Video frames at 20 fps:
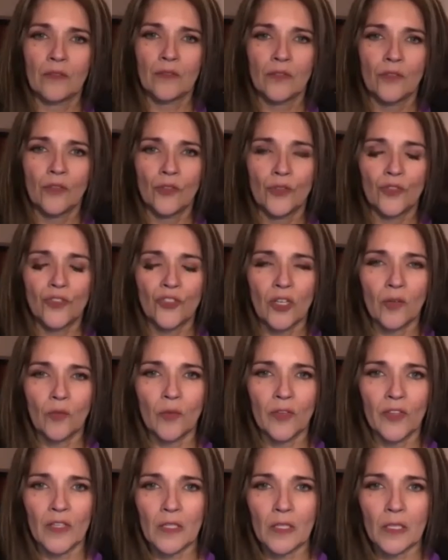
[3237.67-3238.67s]
you start
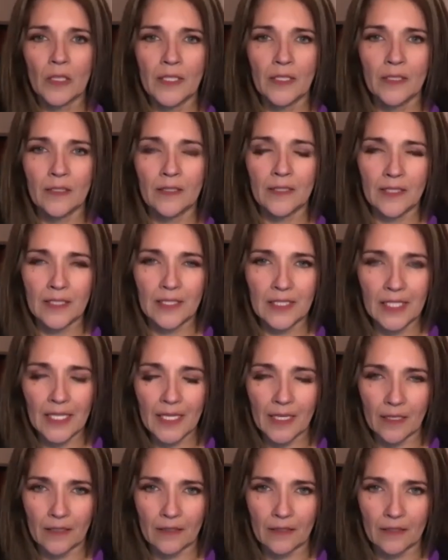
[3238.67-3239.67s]
with a clean
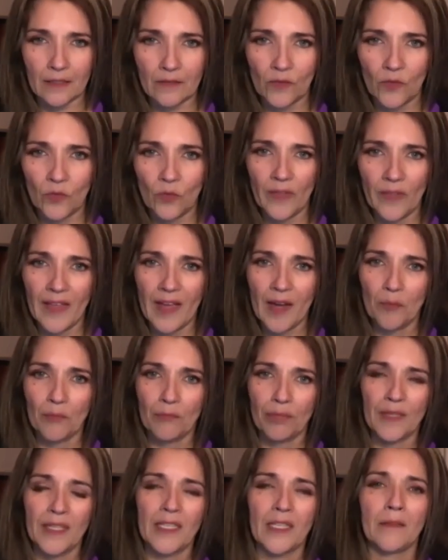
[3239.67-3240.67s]
slate without
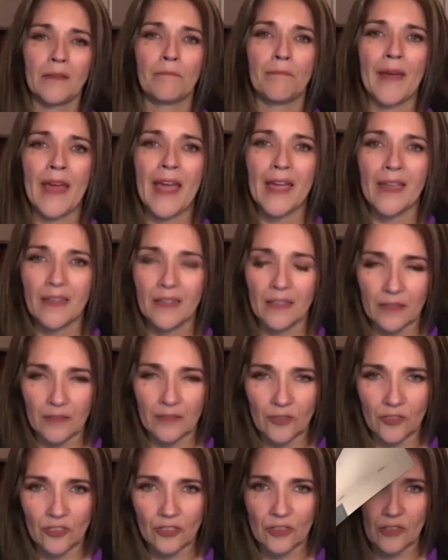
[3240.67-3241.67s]
bringing
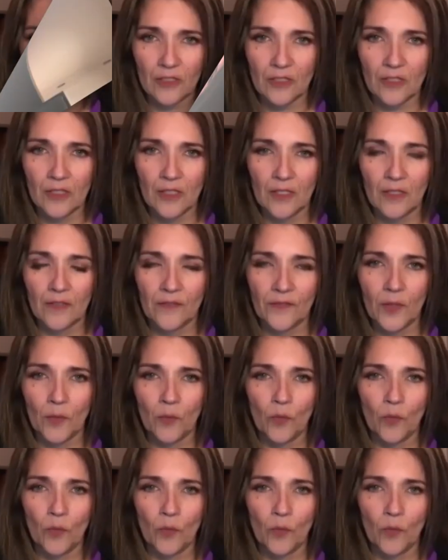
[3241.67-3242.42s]
baggage from